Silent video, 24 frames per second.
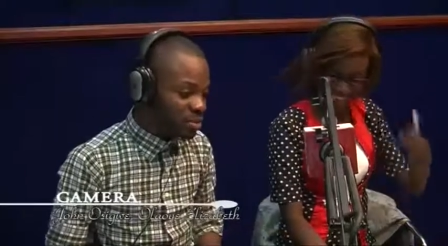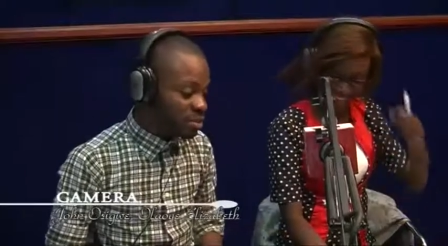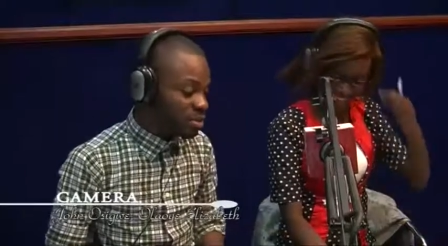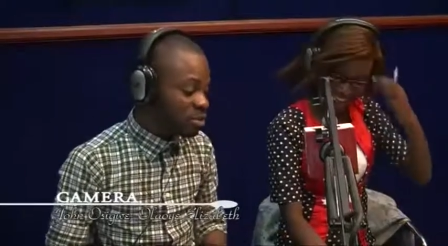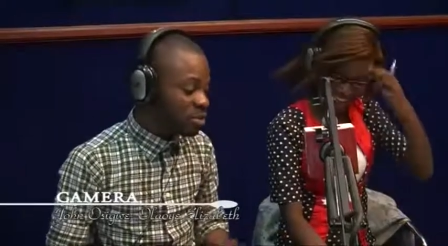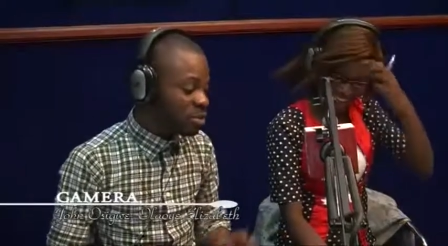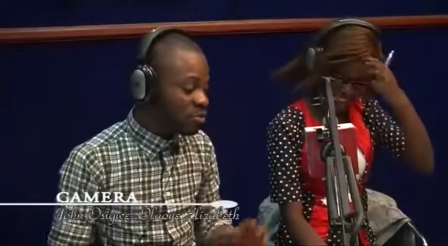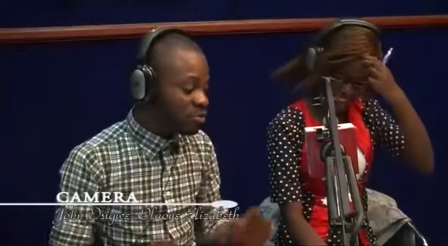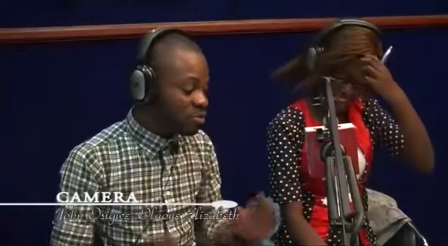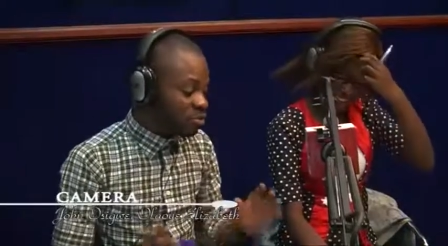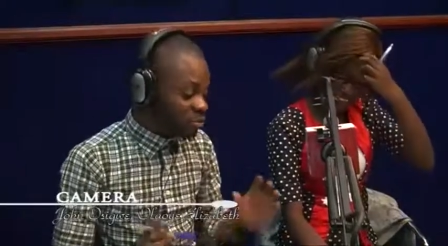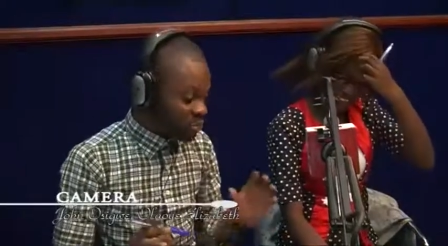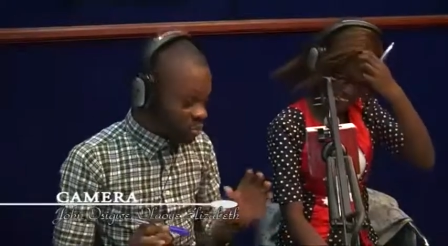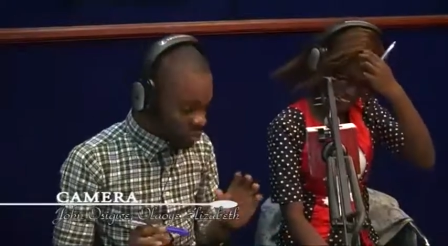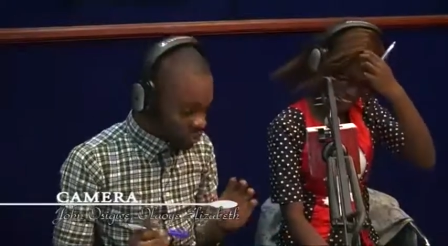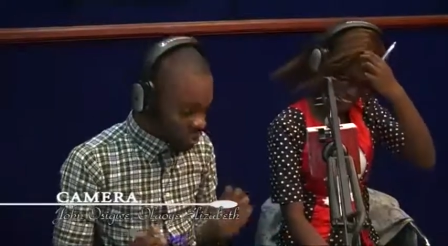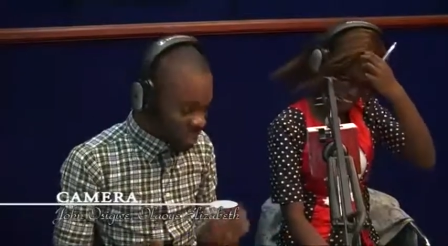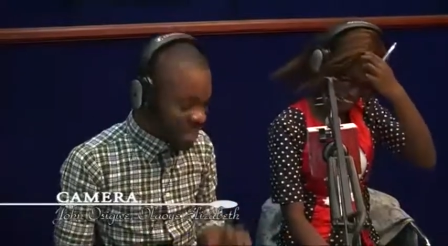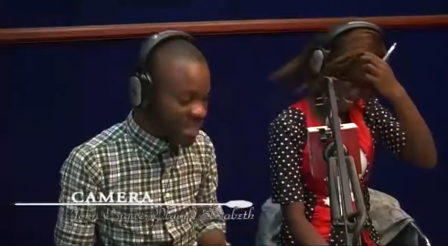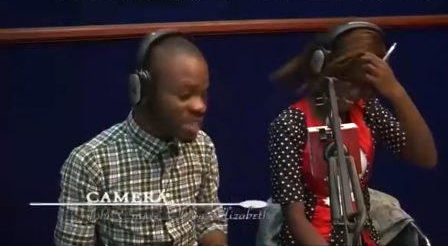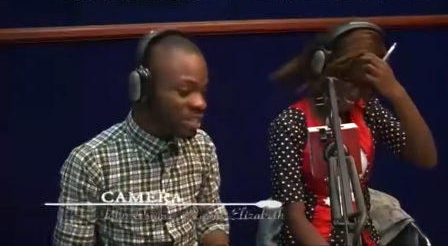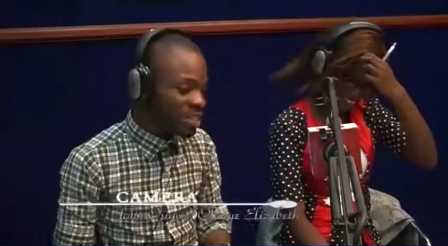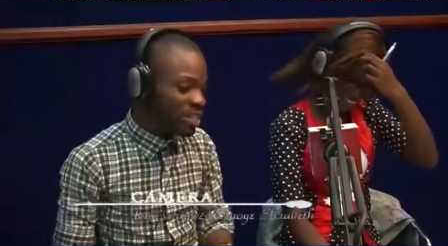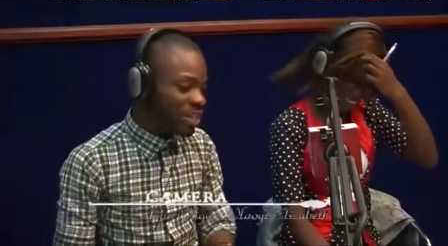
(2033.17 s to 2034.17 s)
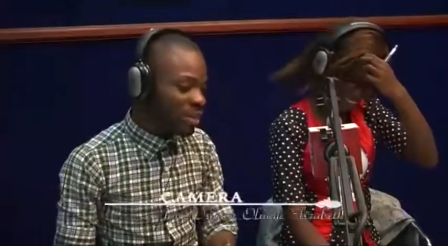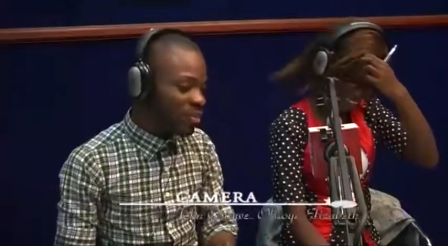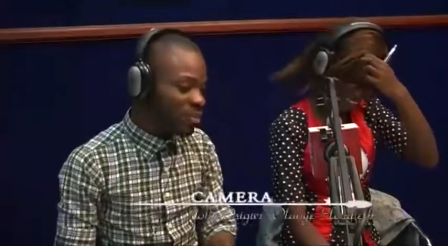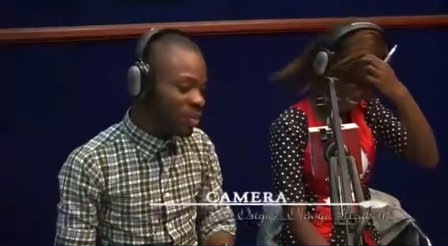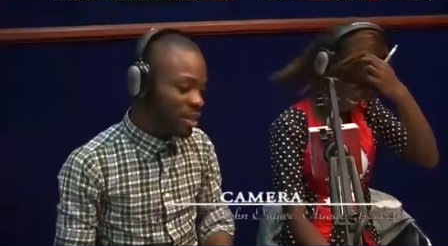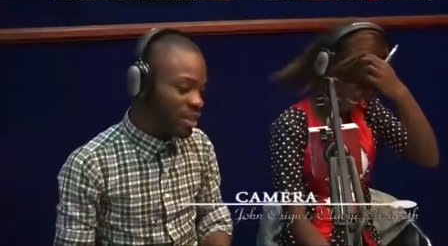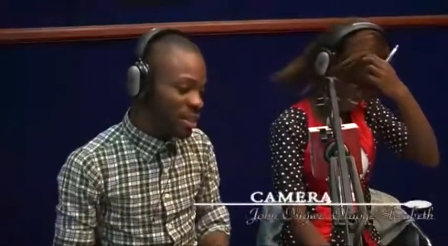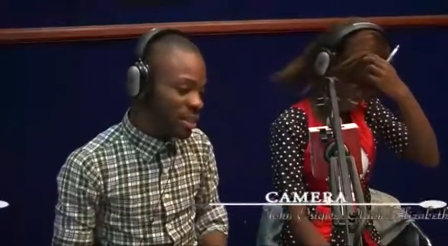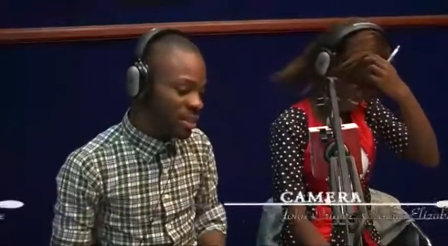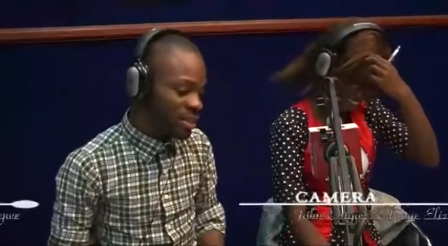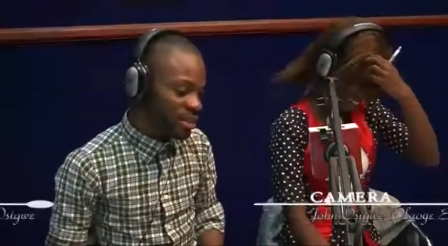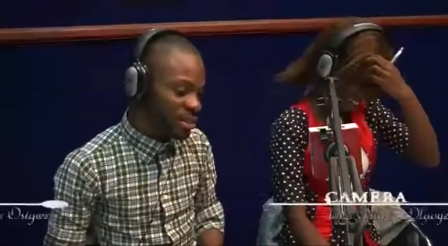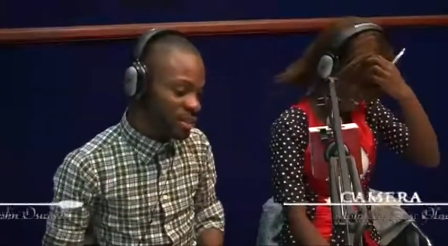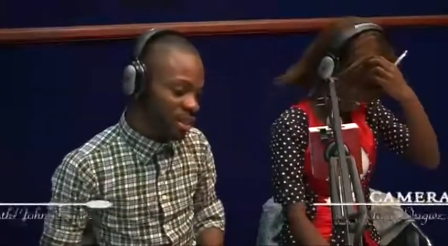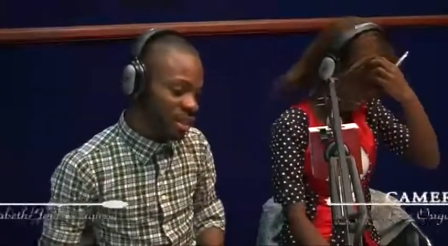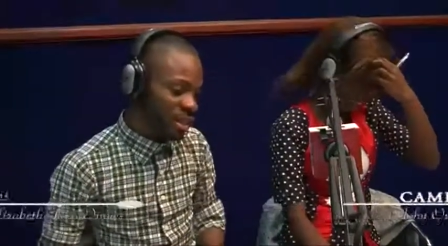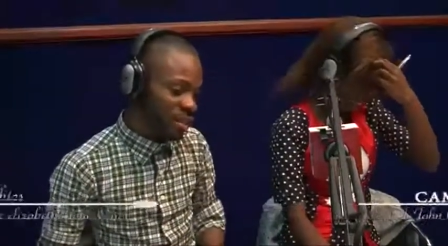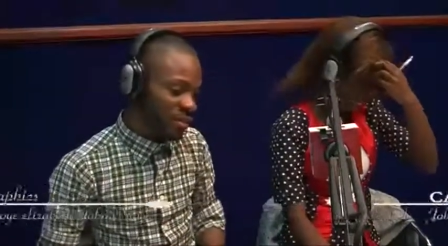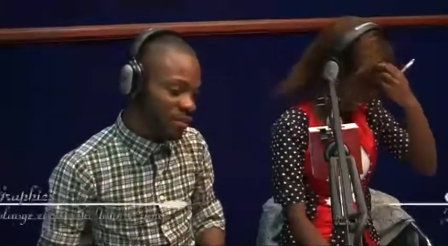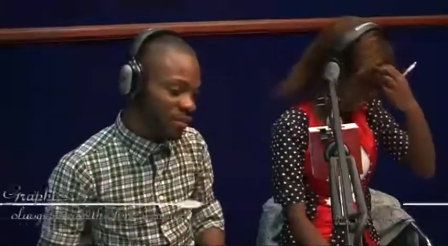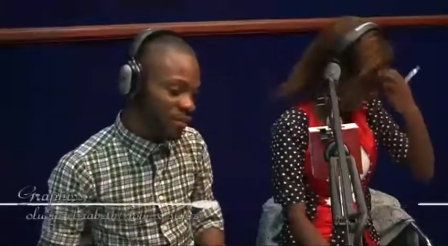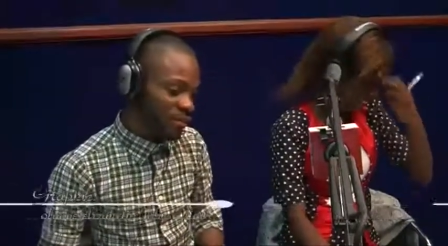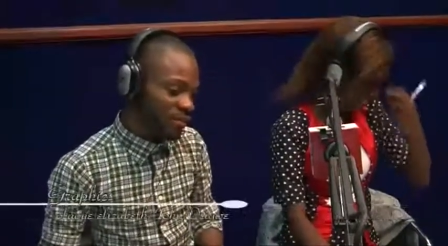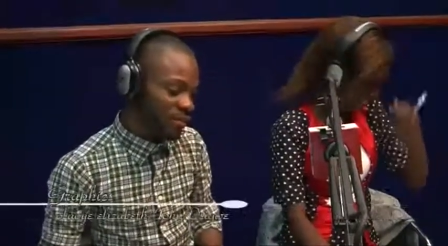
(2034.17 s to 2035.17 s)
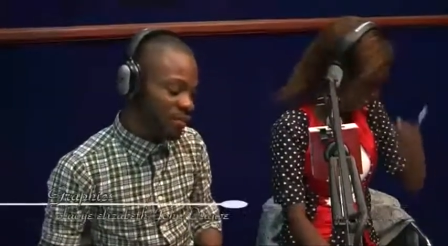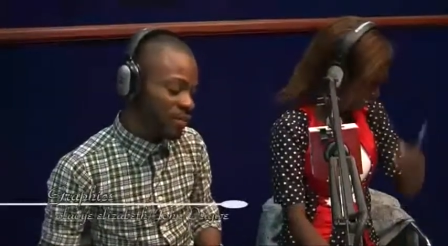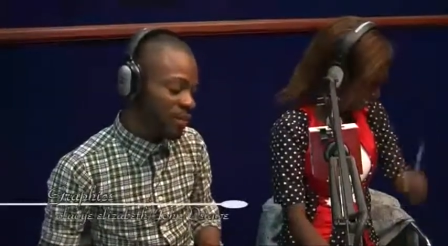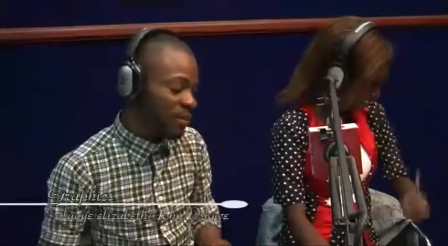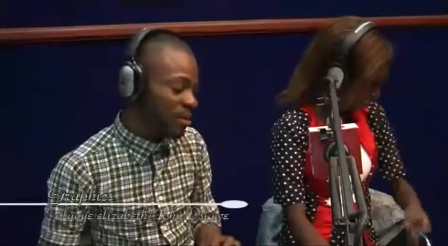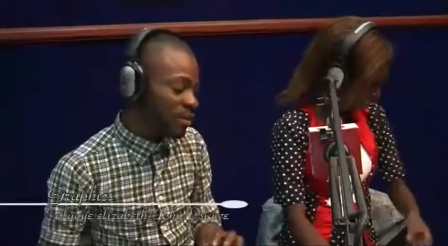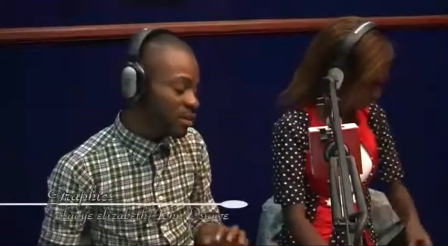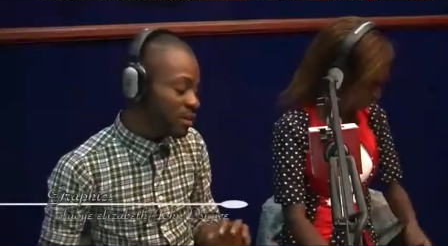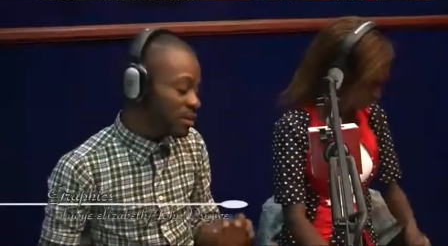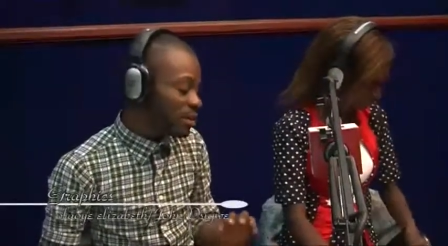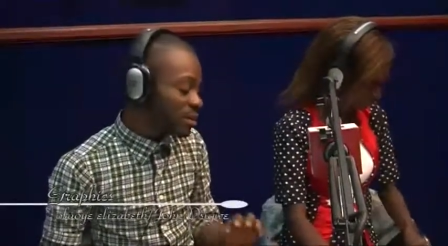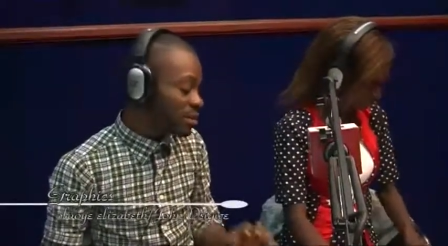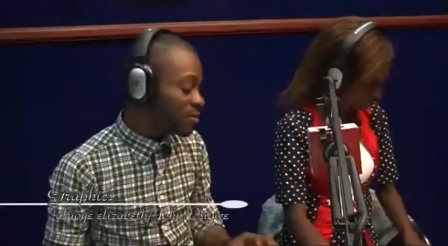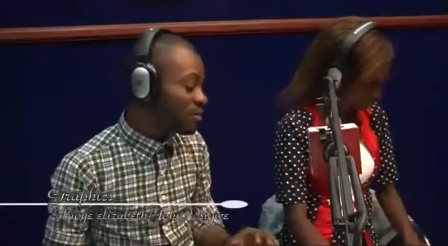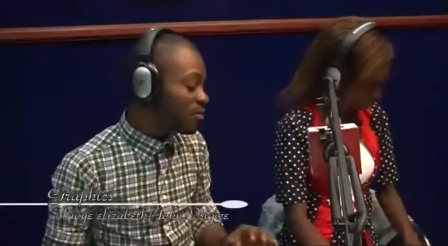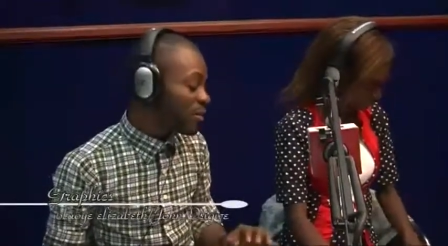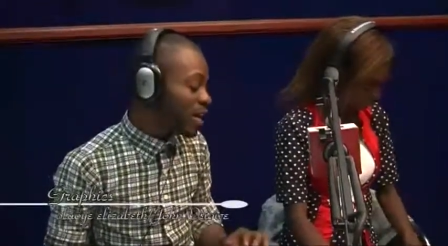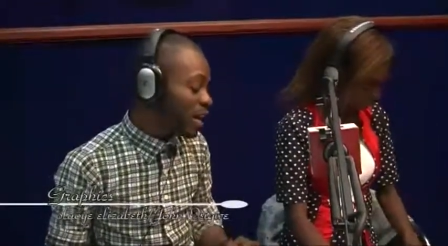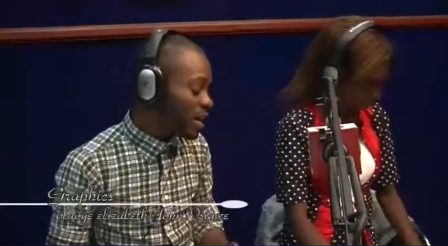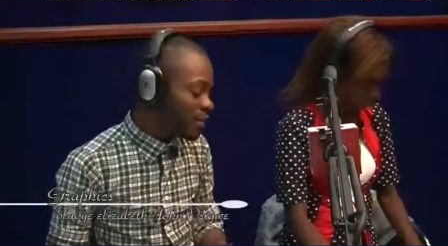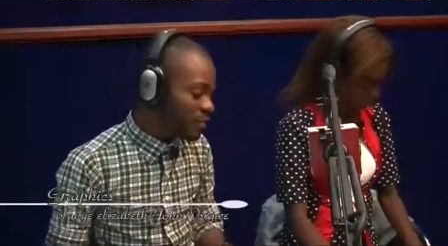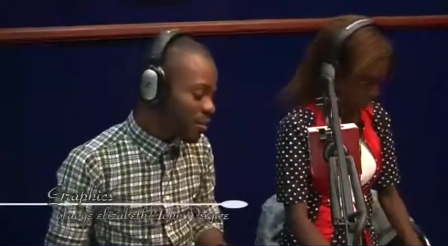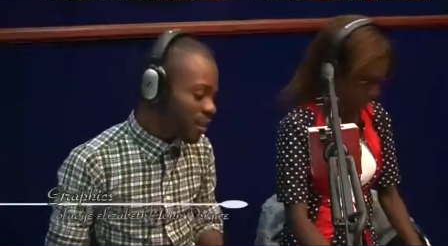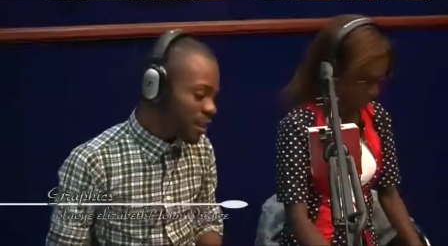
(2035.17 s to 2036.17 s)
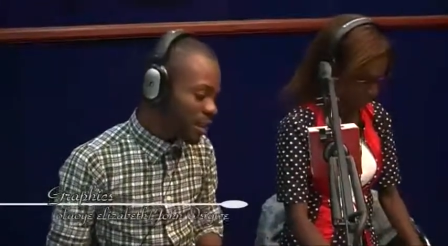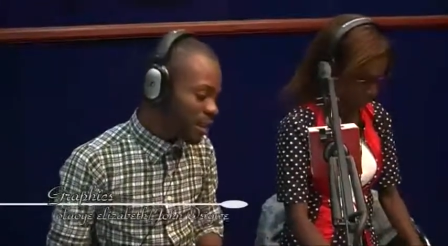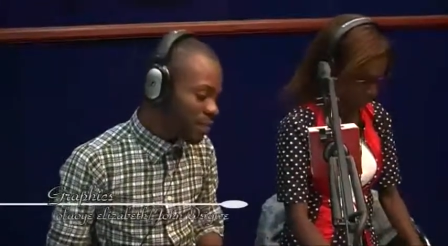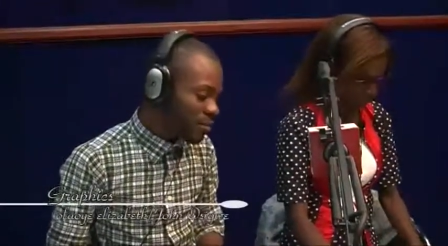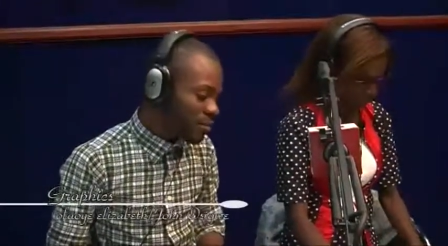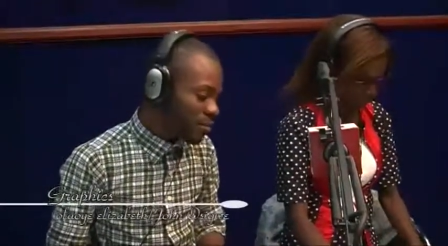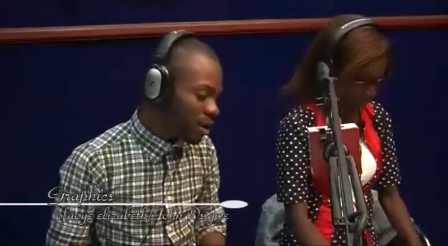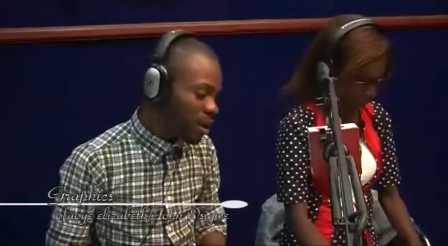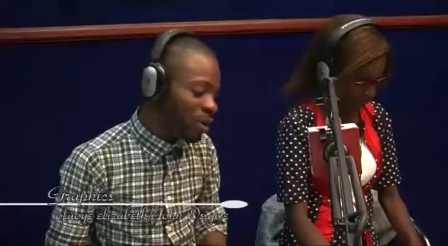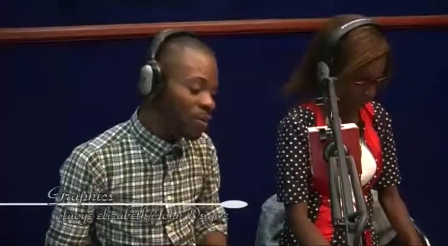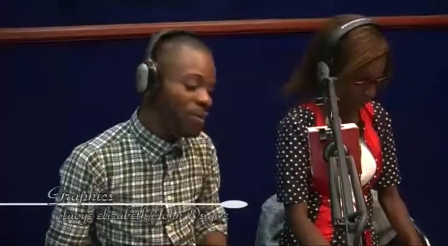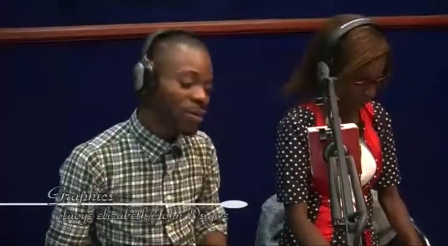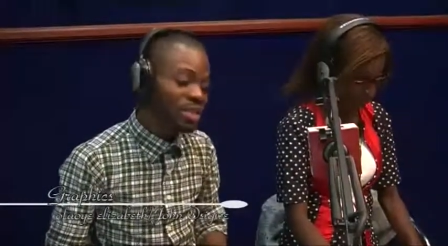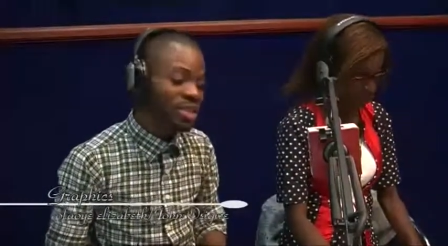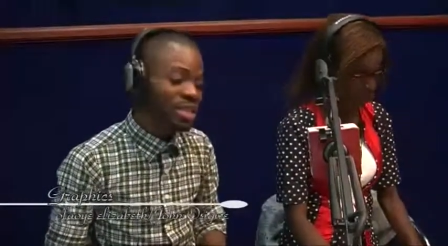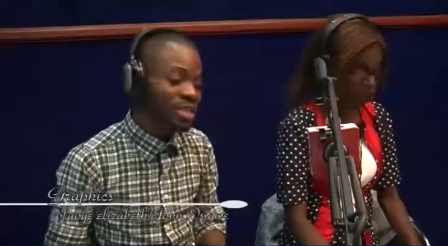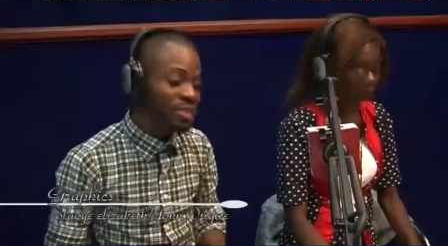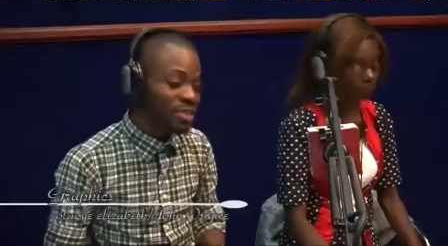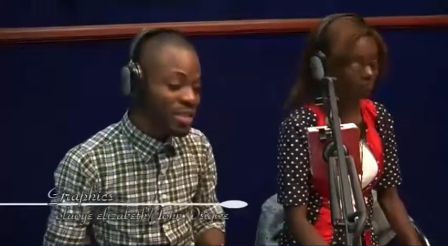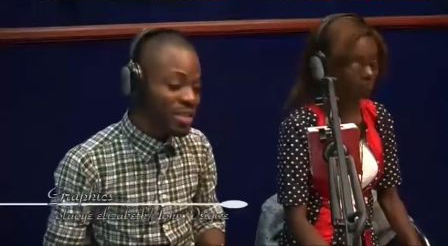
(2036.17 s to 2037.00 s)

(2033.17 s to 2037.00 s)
You've risen up with us since 5 a.m. up until